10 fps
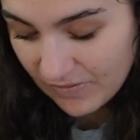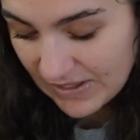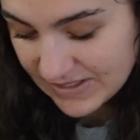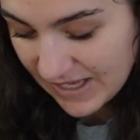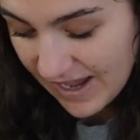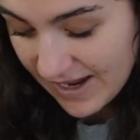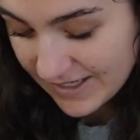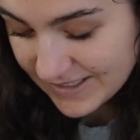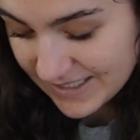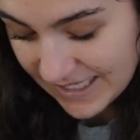these
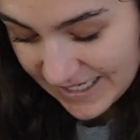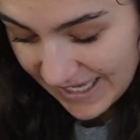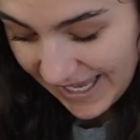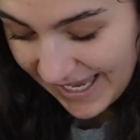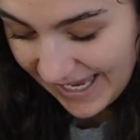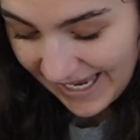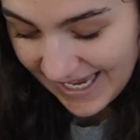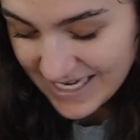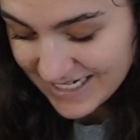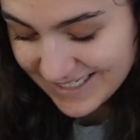guys,
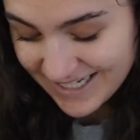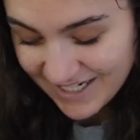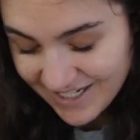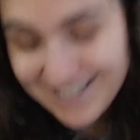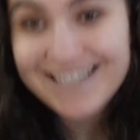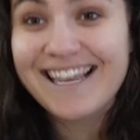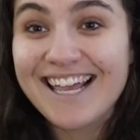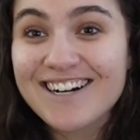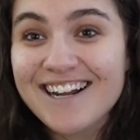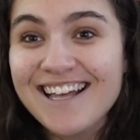and
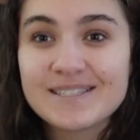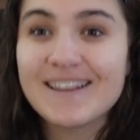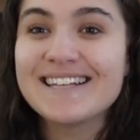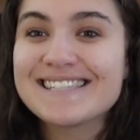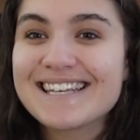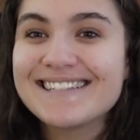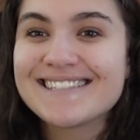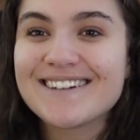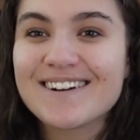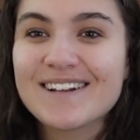get her done. So let's get
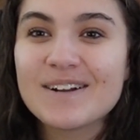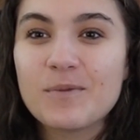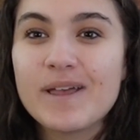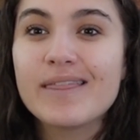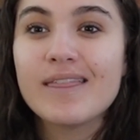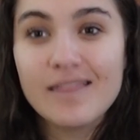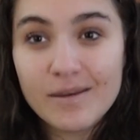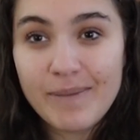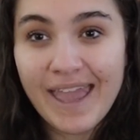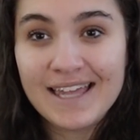started with the
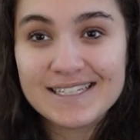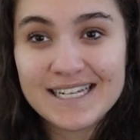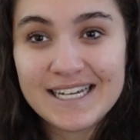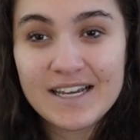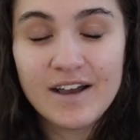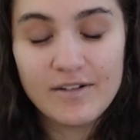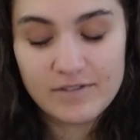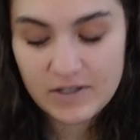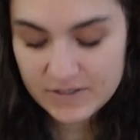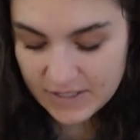painting of
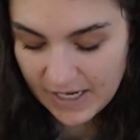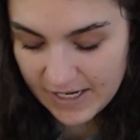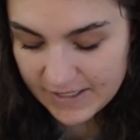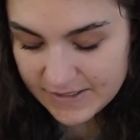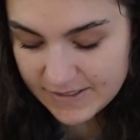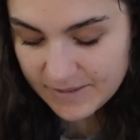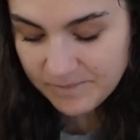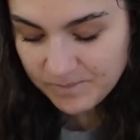these guys.